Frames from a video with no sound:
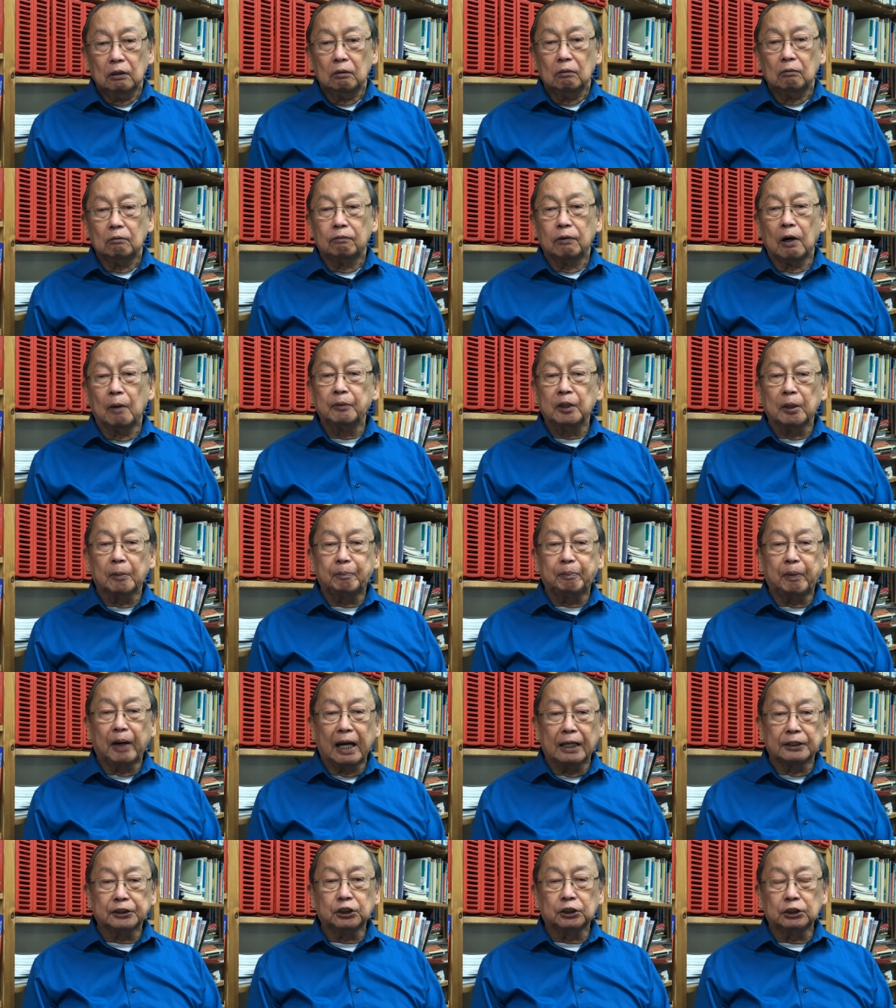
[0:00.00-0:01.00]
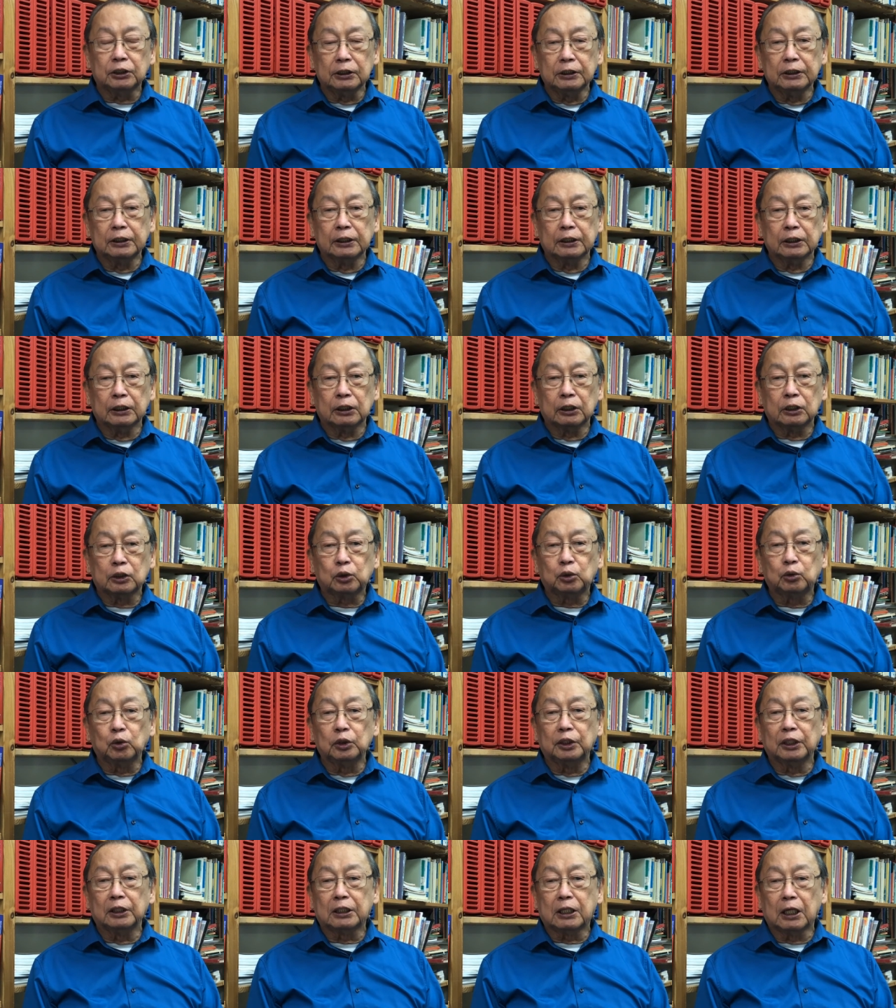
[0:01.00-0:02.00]
From the past year
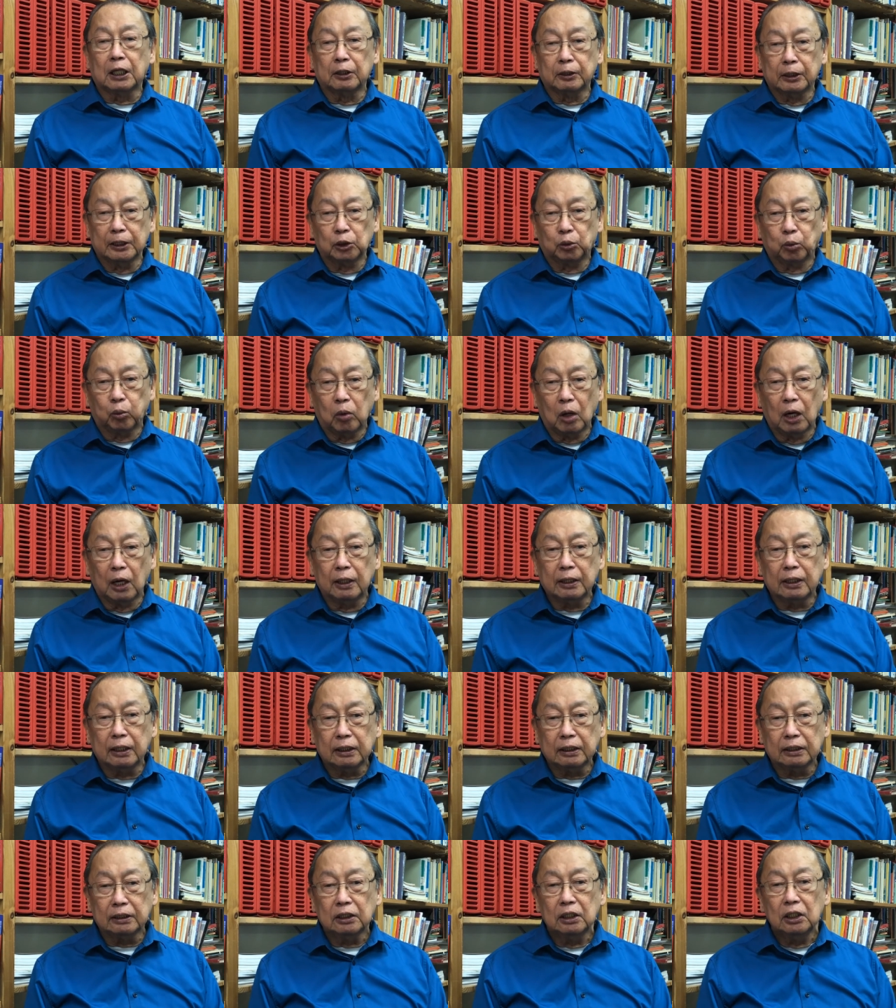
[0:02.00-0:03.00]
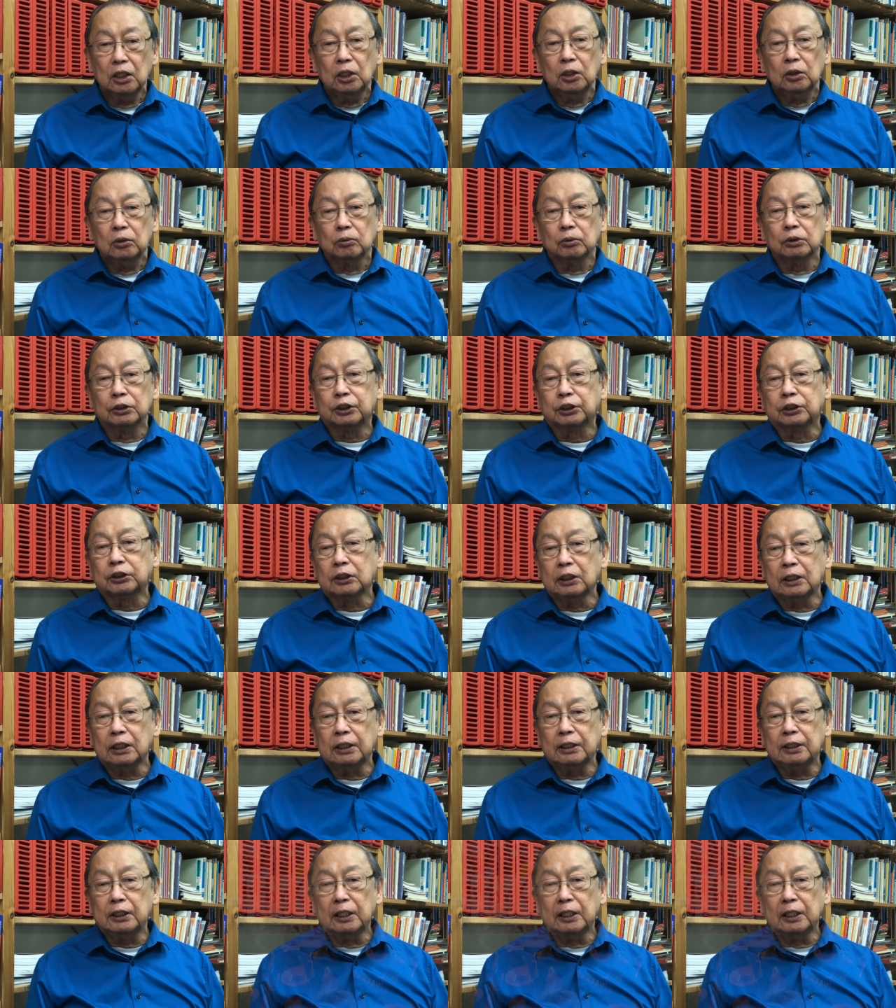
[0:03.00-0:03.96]
to the current one, we see the